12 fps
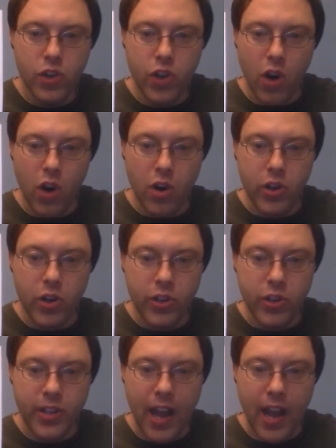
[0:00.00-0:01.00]

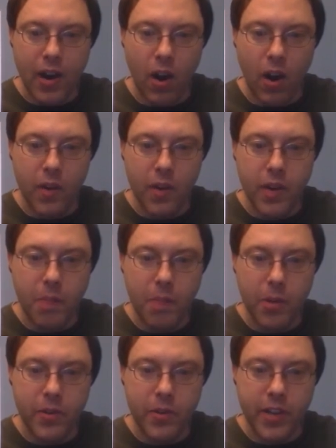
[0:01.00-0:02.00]
Jokers that are
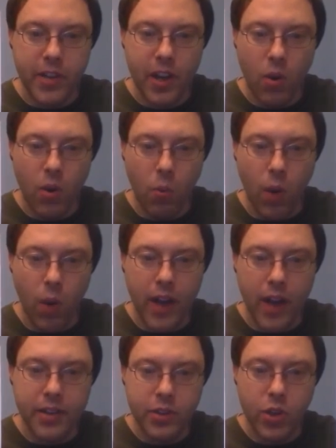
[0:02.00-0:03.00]
numbered
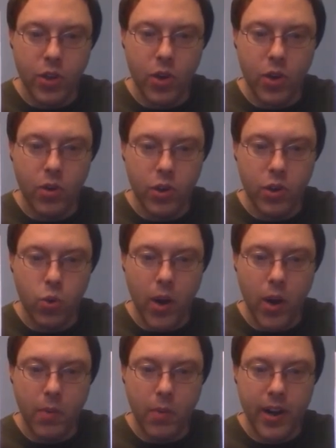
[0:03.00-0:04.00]
1 to
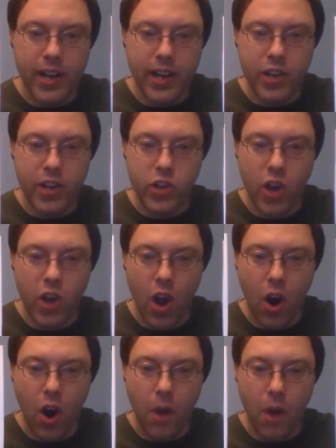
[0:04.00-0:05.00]
21 each
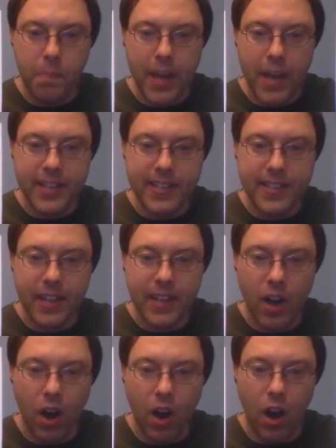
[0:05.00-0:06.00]
are based
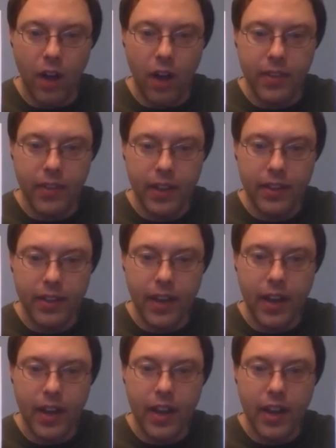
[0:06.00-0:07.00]
on
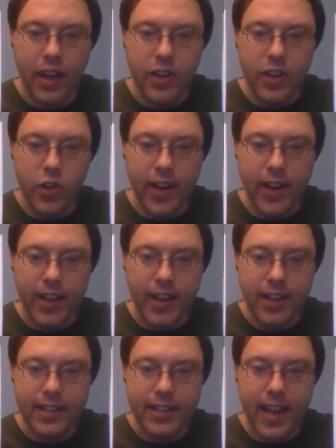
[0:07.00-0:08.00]
the
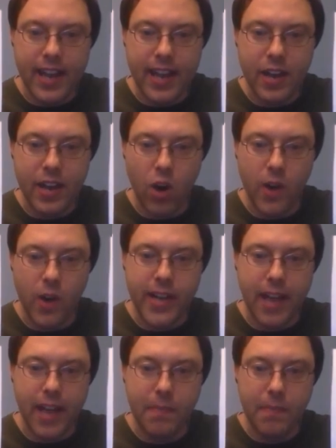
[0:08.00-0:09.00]
trick-taking
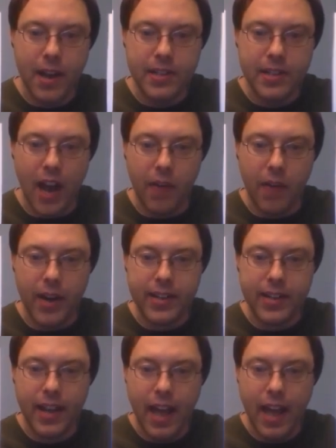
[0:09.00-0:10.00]
card game
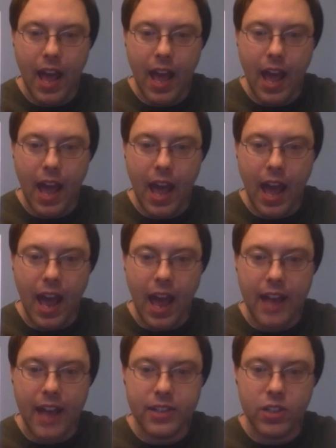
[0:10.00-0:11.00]
Tarot
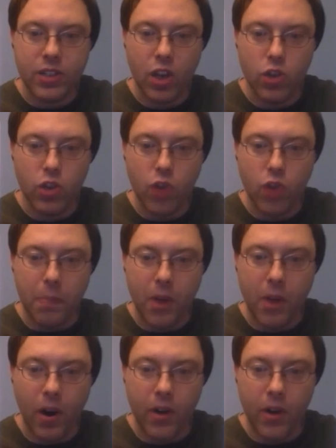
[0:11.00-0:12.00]
as
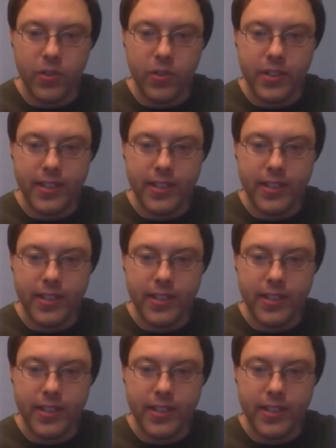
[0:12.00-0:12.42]
trump cards.